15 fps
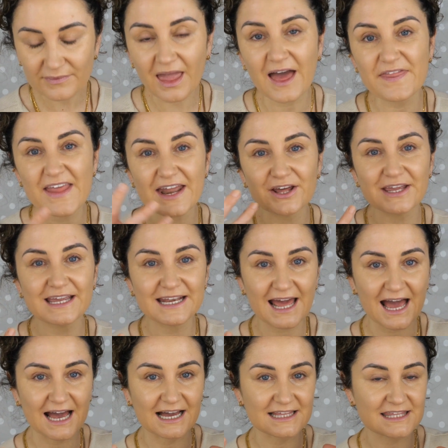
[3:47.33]
and then I can
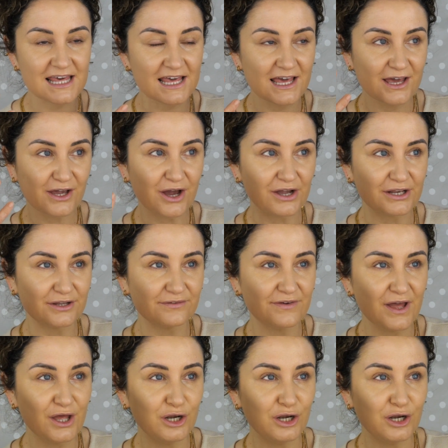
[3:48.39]
add kind of